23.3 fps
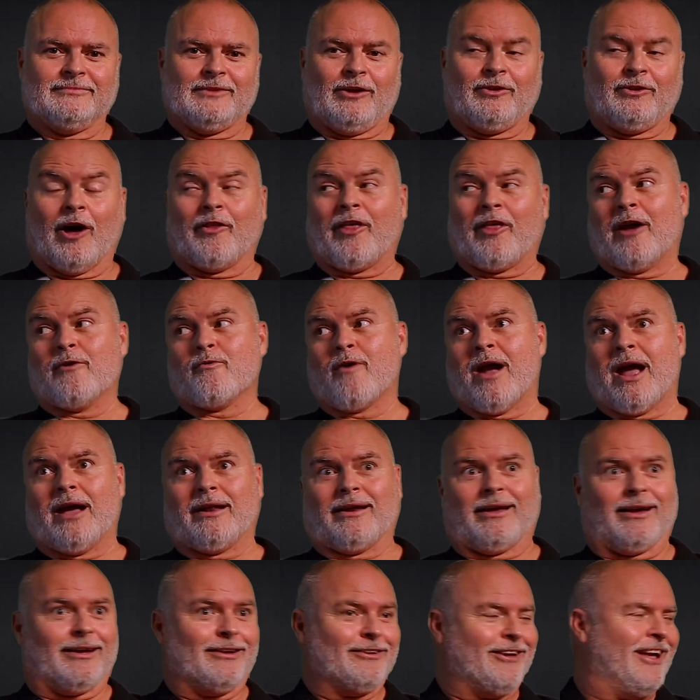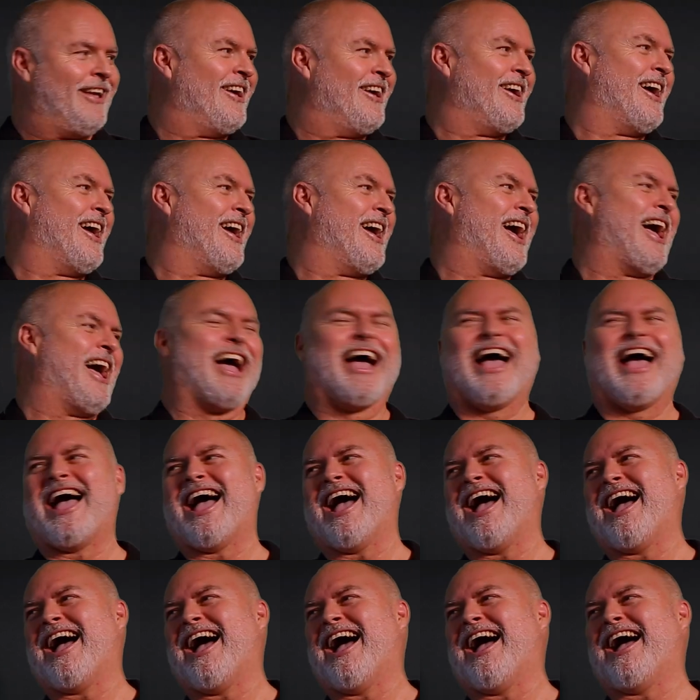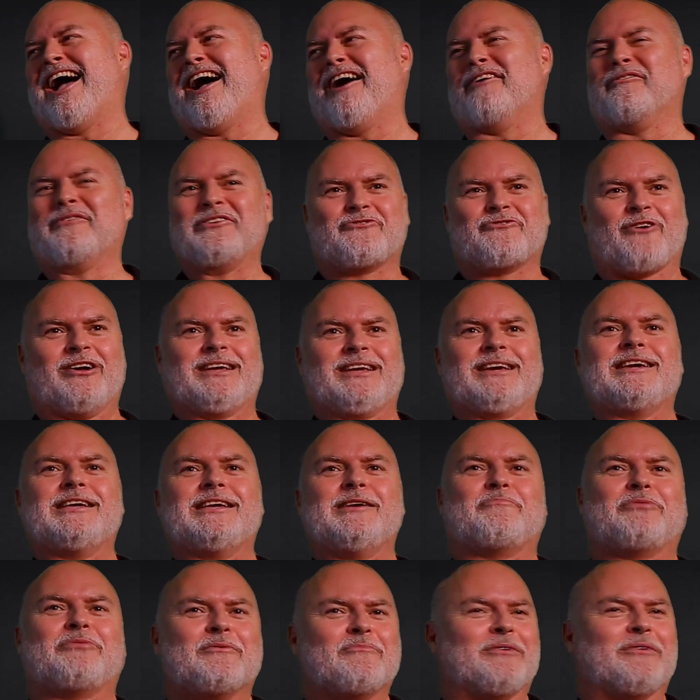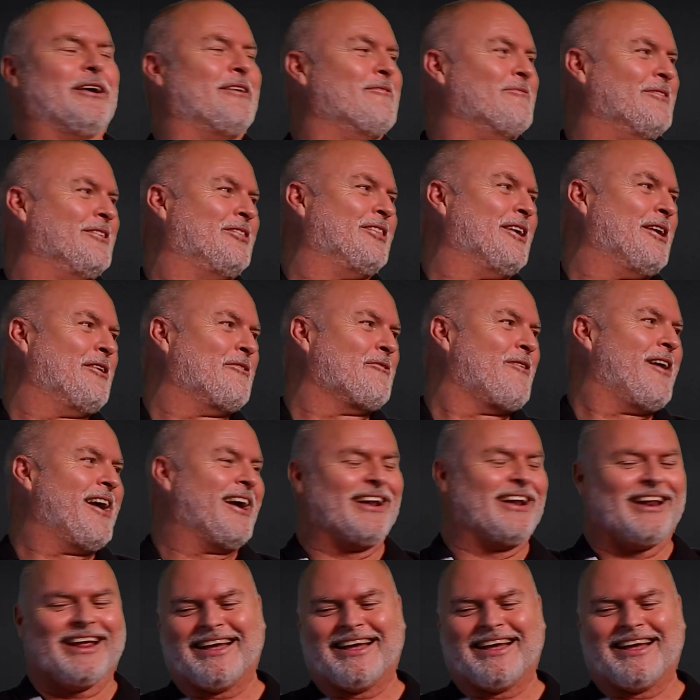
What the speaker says: No, they ran. We tried to keep them here, but they ran.